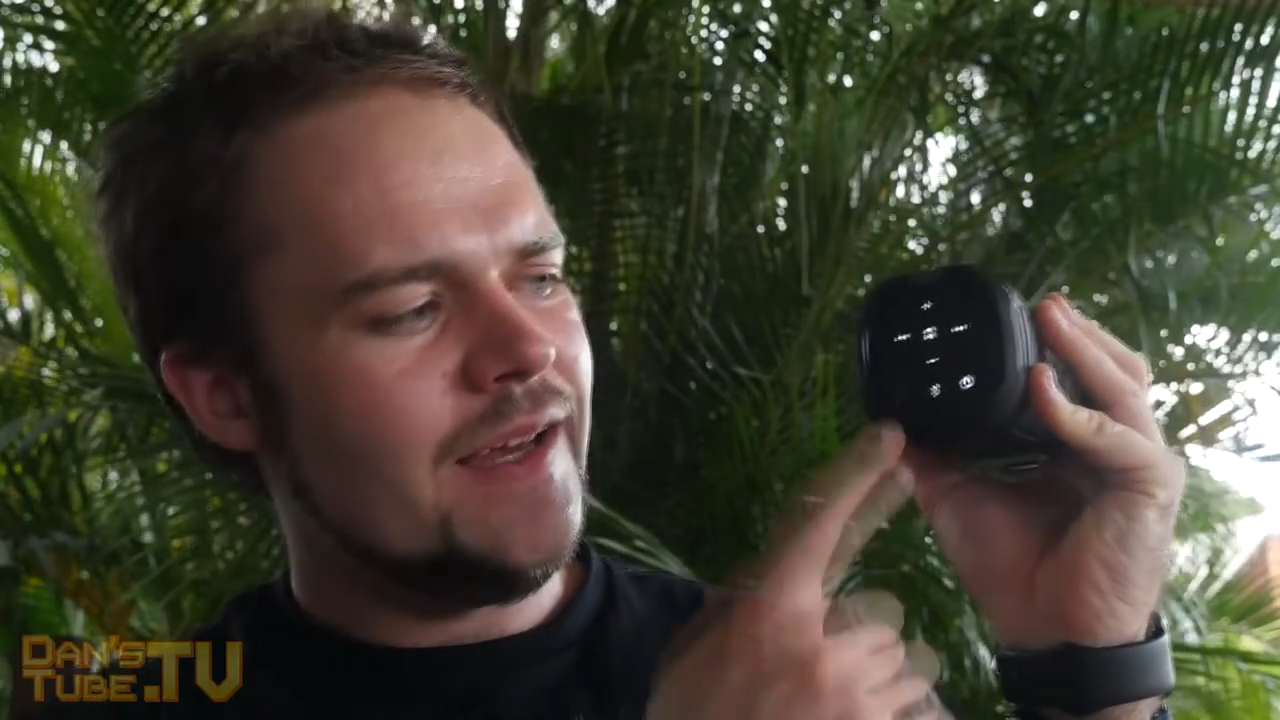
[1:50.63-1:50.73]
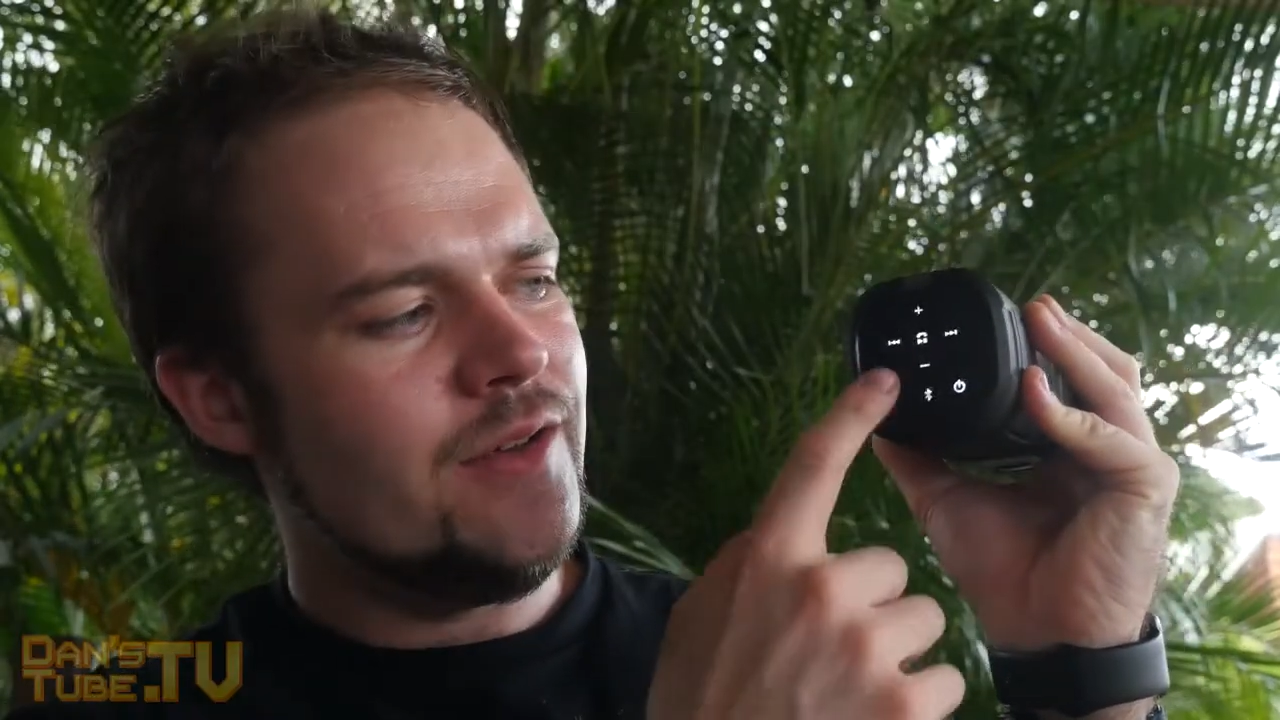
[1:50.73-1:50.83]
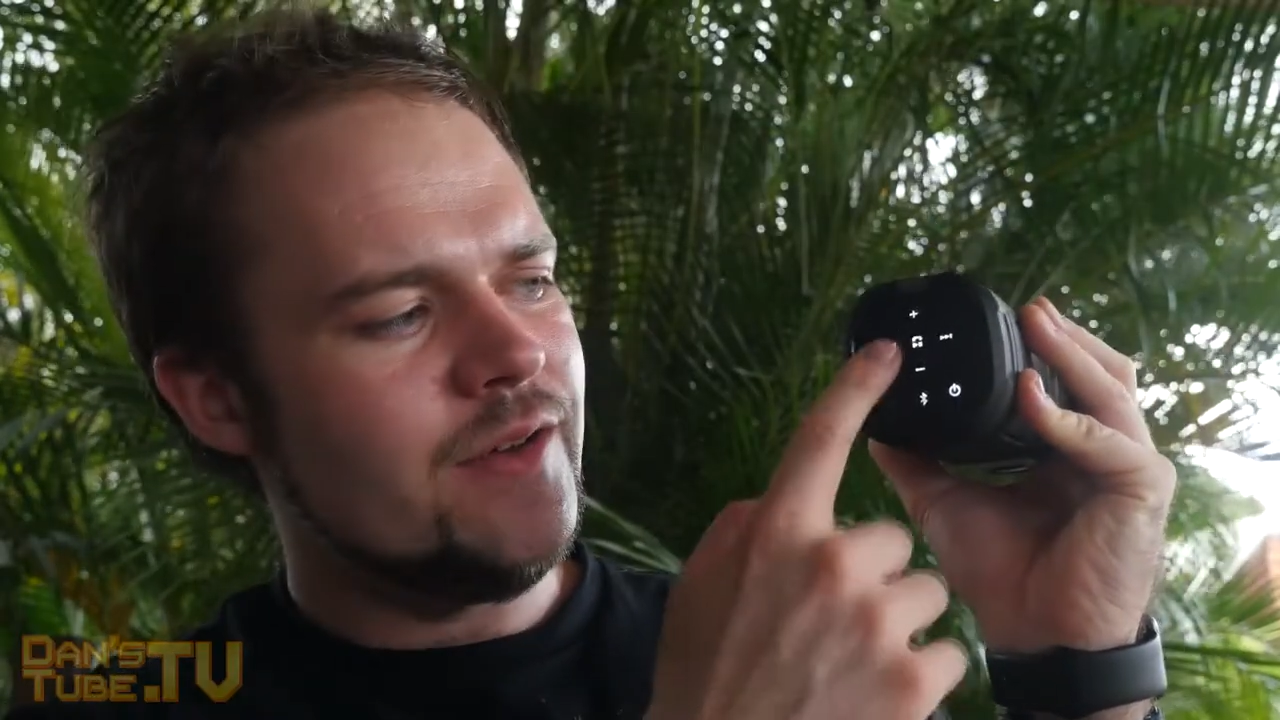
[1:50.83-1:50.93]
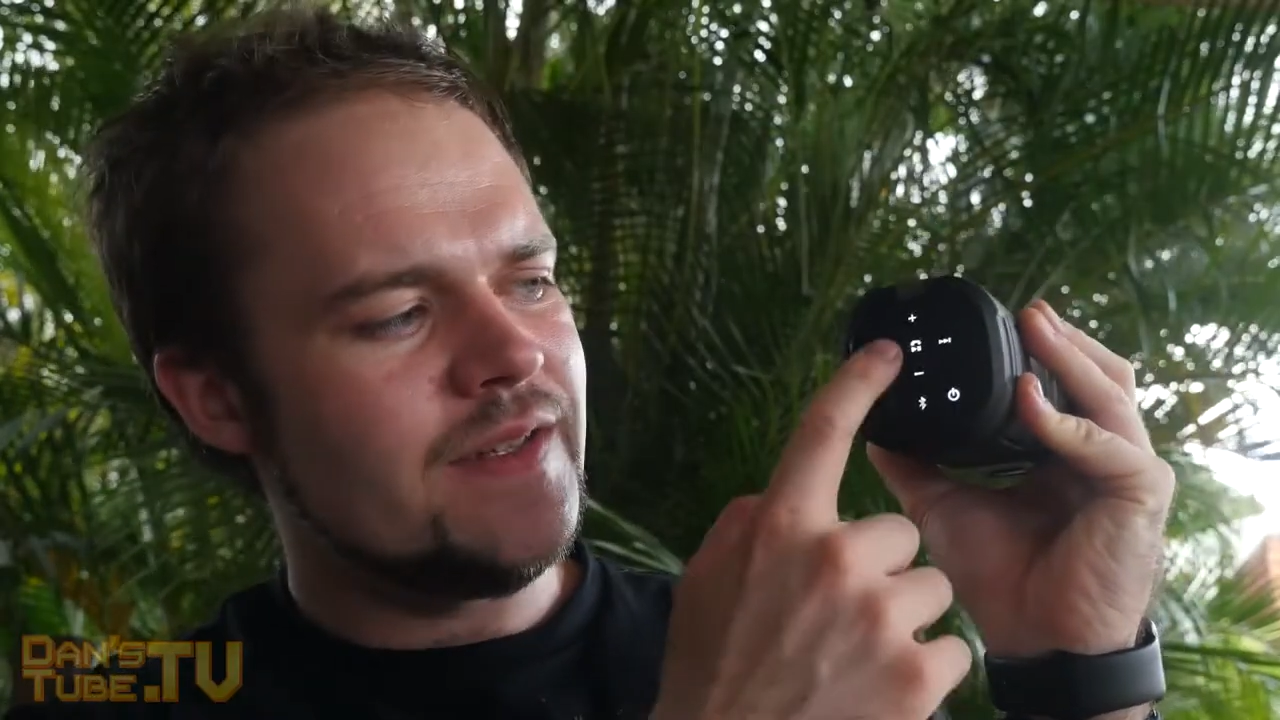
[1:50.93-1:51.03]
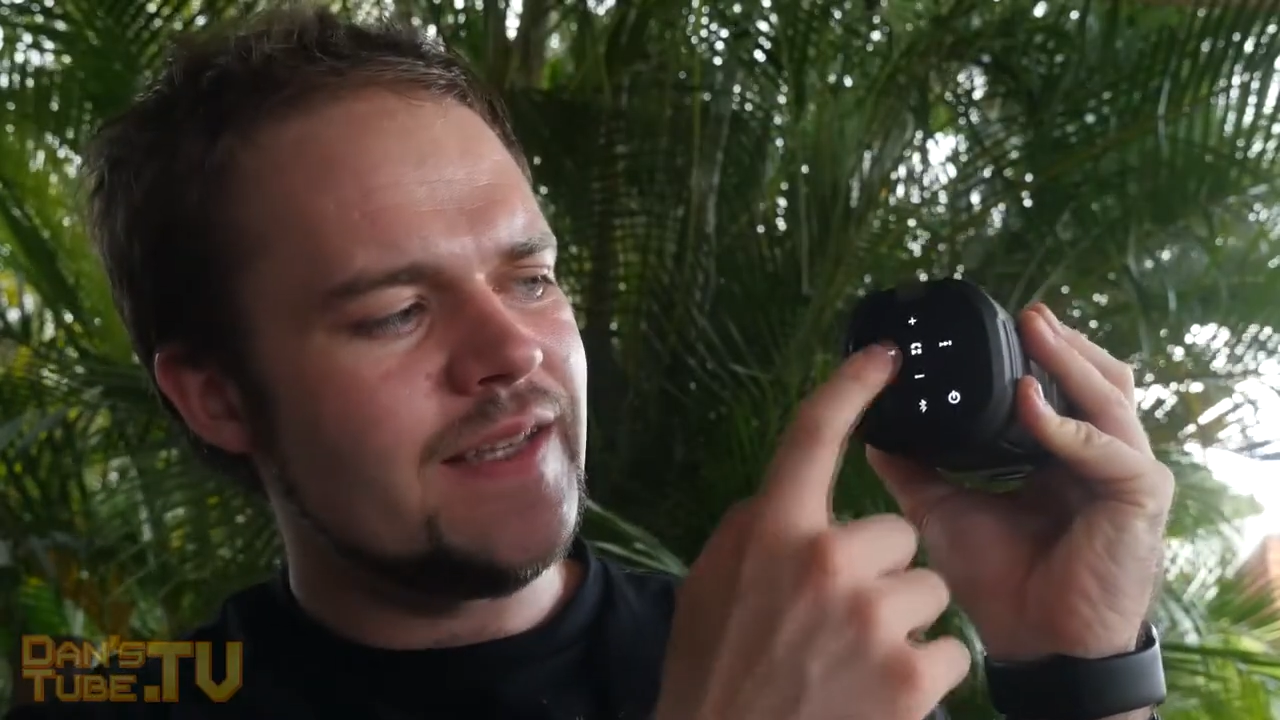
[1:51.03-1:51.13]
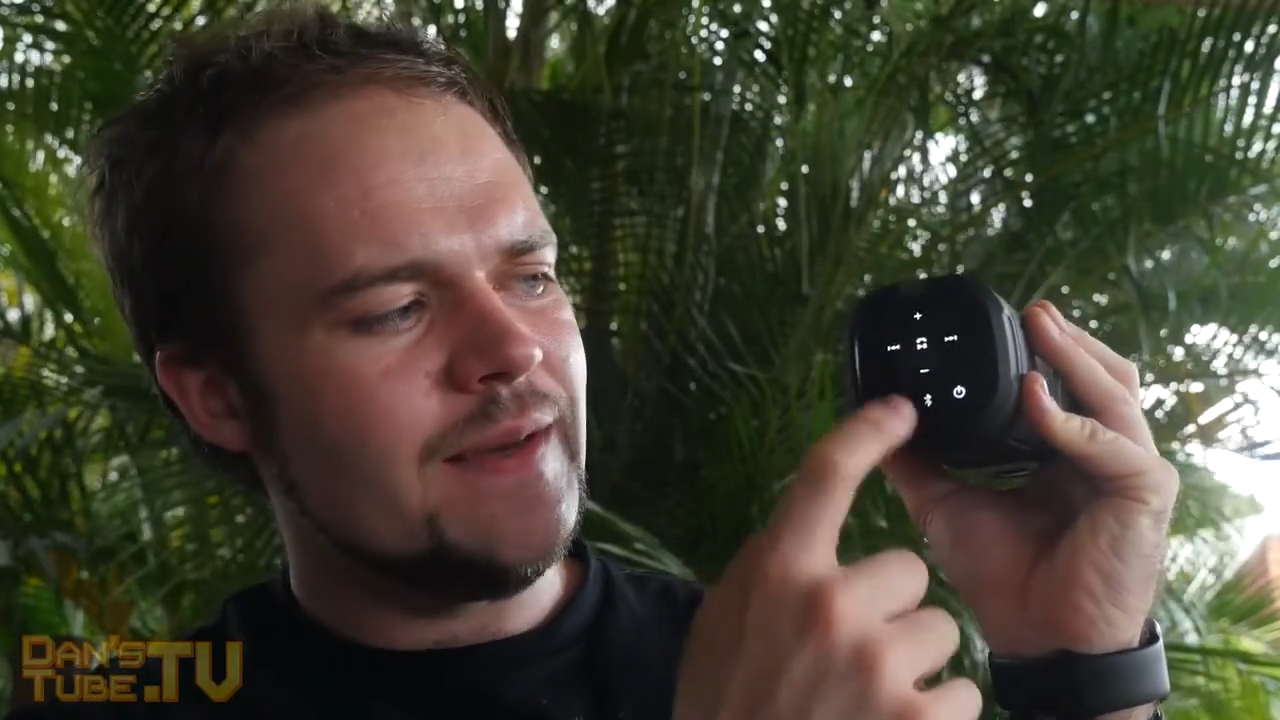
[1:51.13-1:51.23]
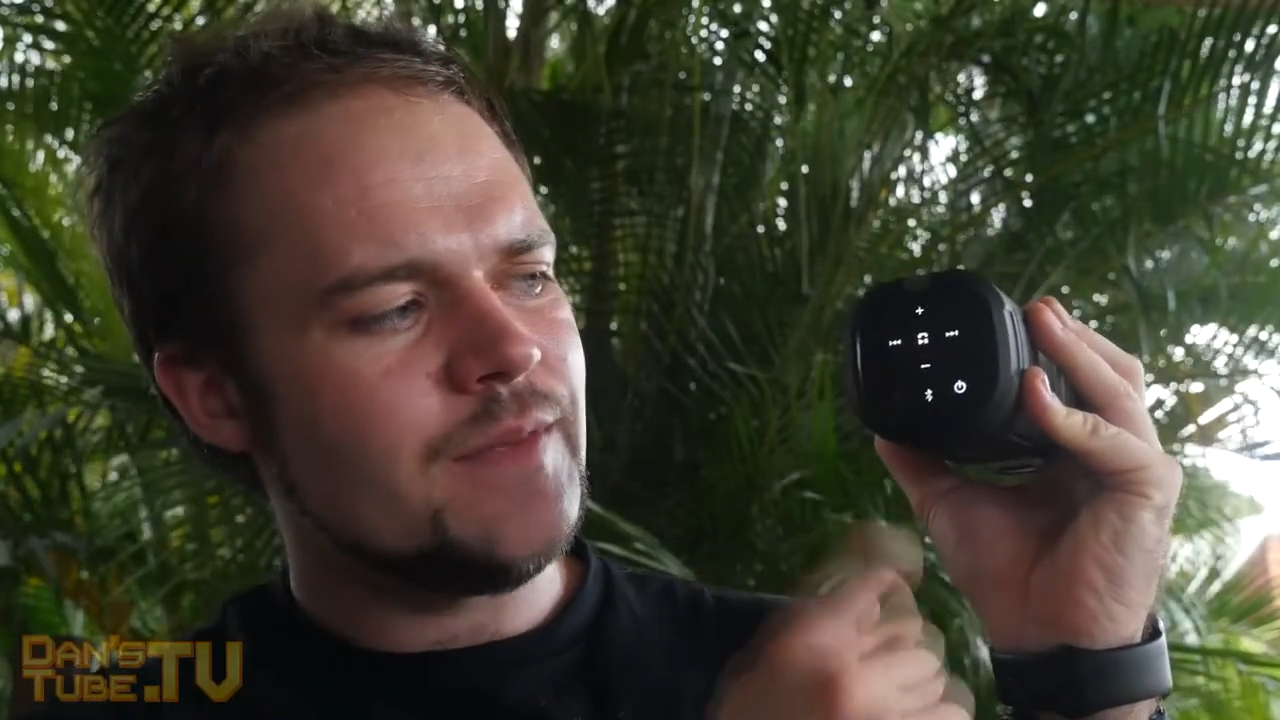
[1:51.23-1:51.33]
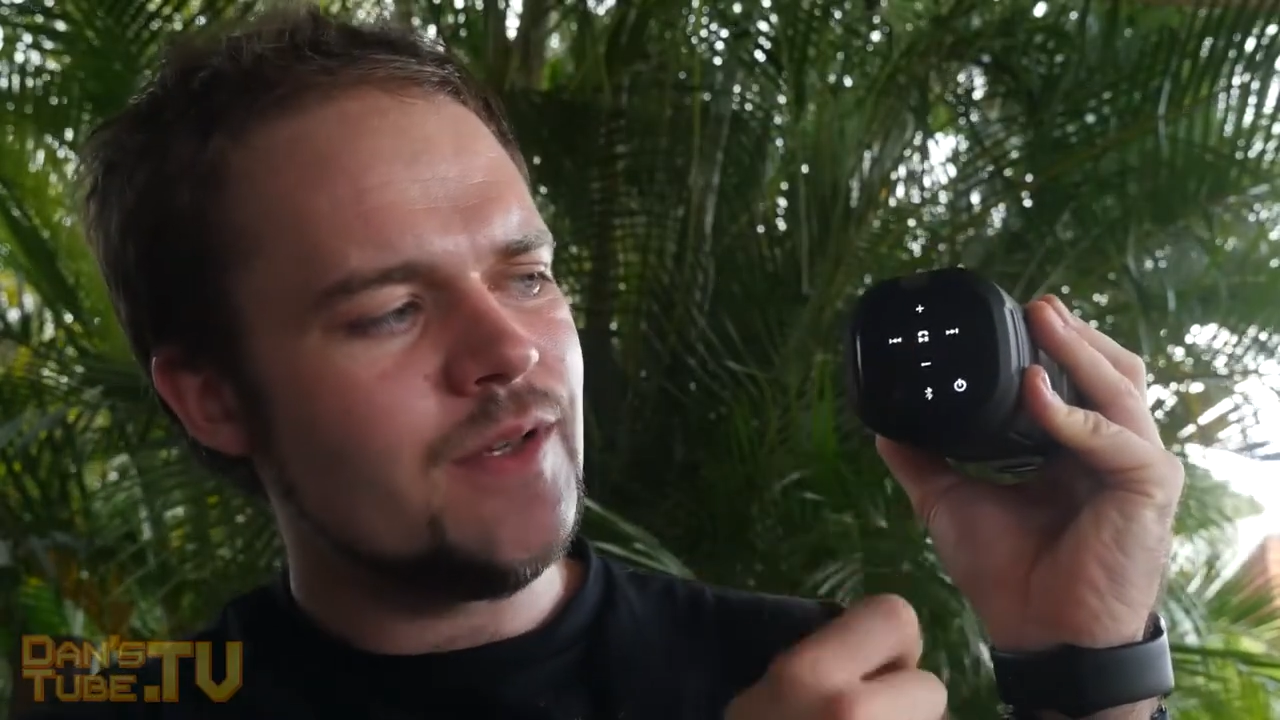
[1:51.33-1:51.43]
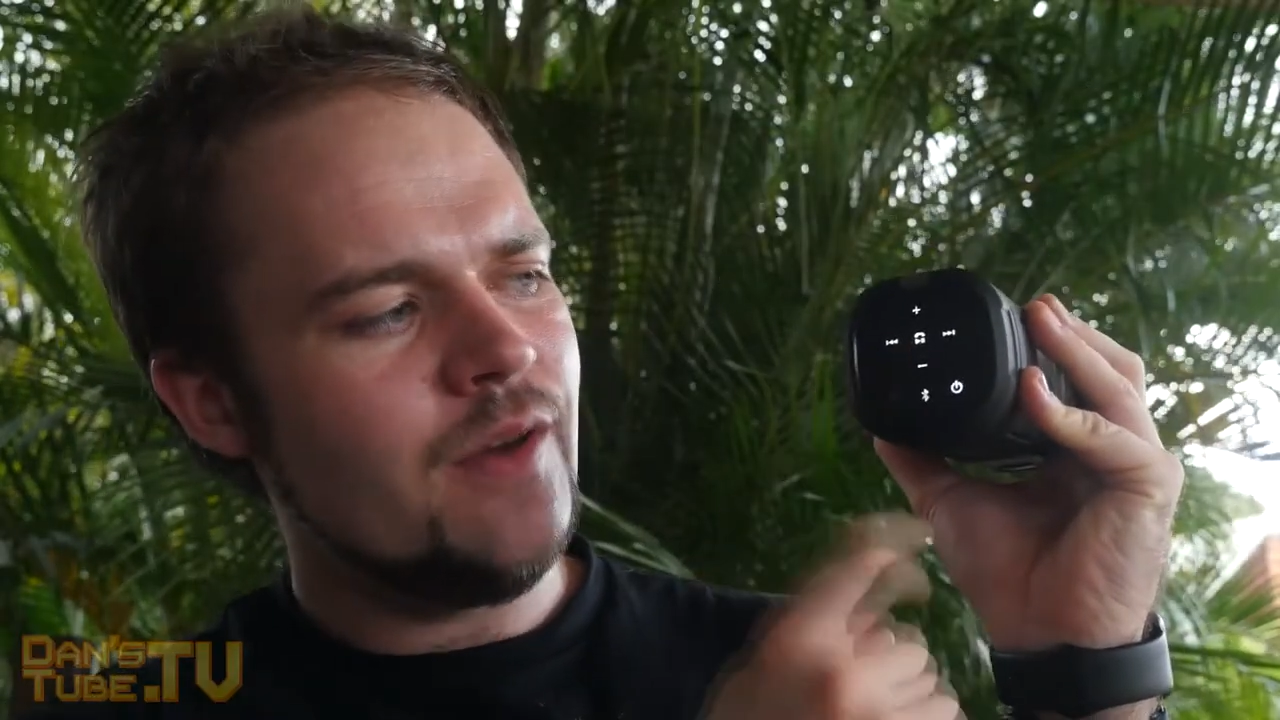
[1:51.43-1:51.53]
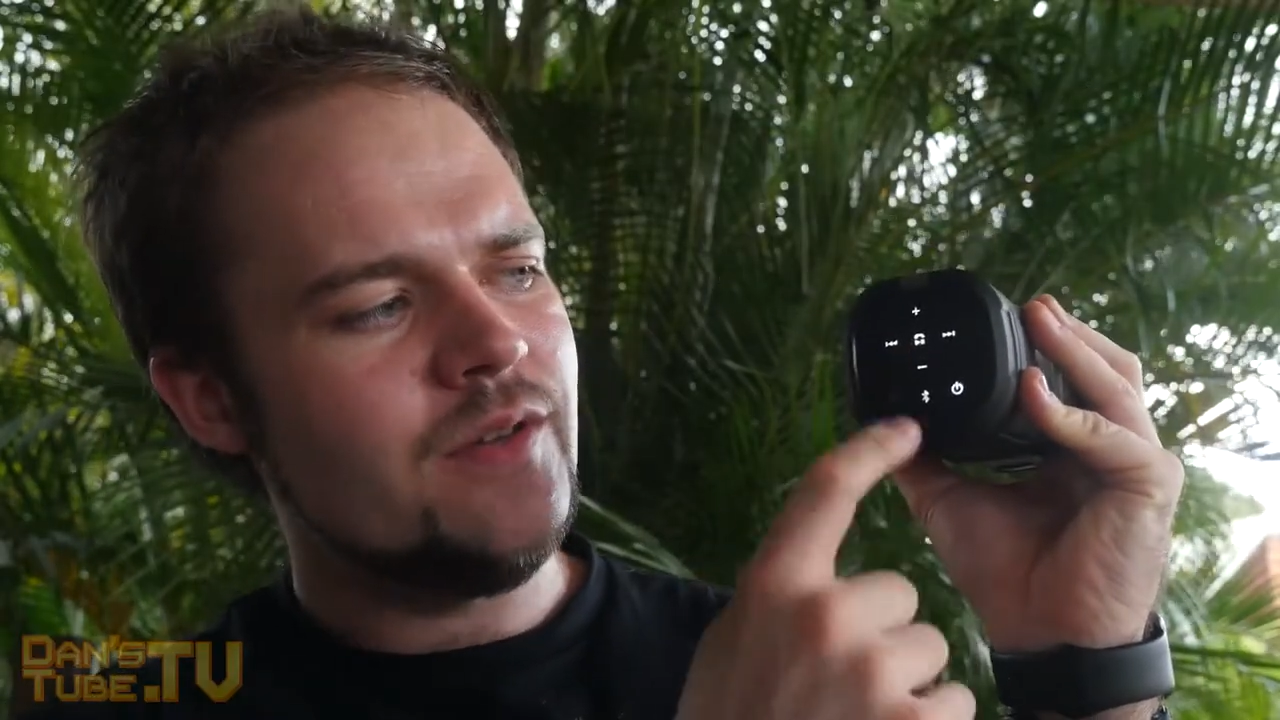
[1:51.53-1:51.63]
you can skip
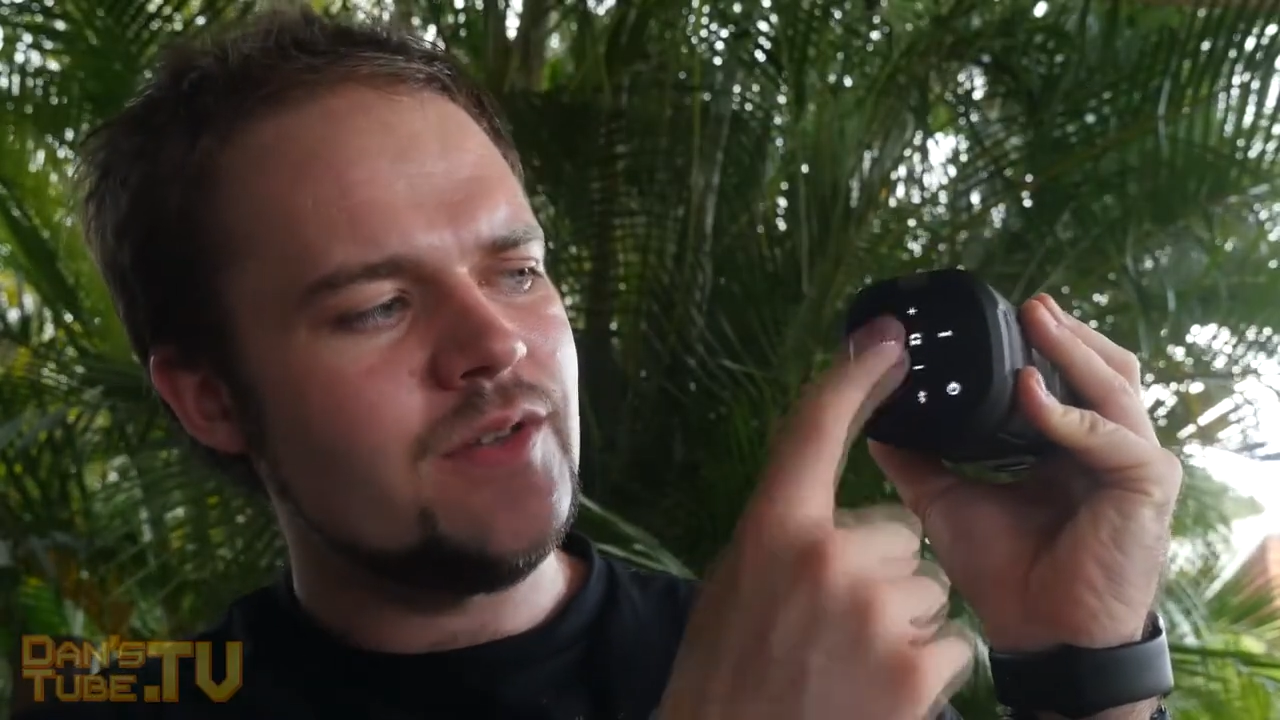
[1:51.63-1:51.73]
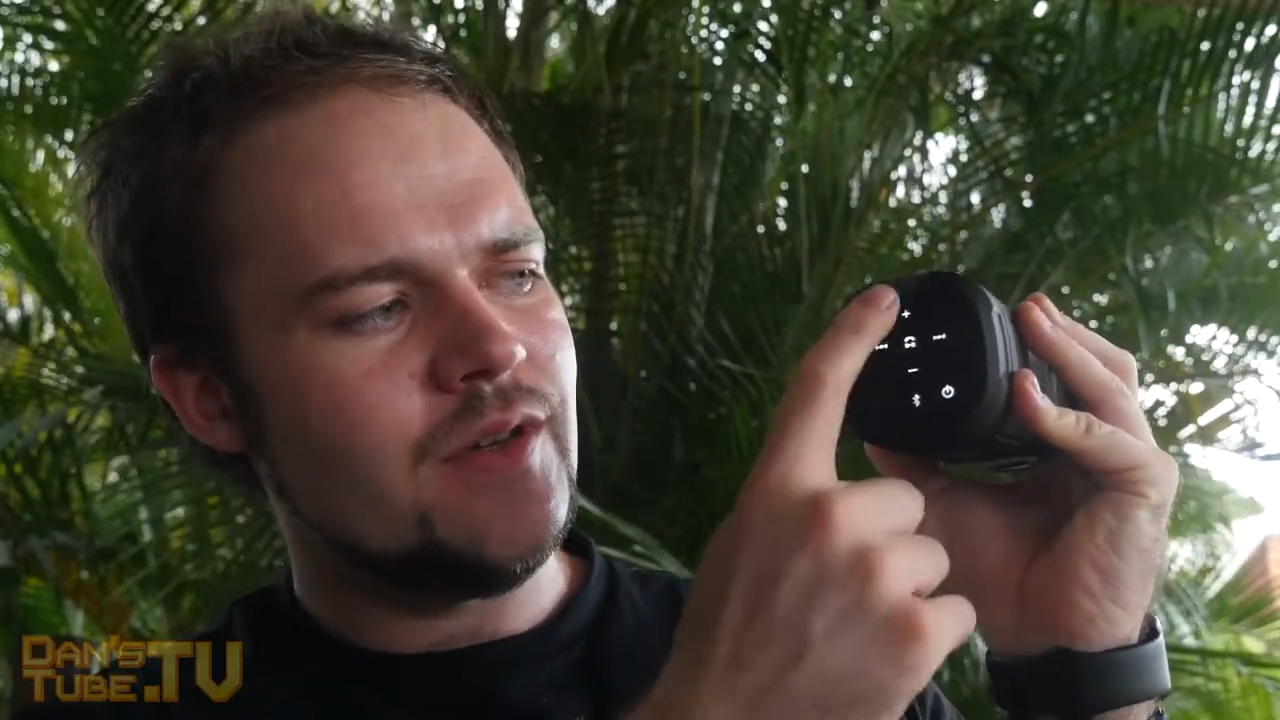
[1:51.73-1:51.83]
songs,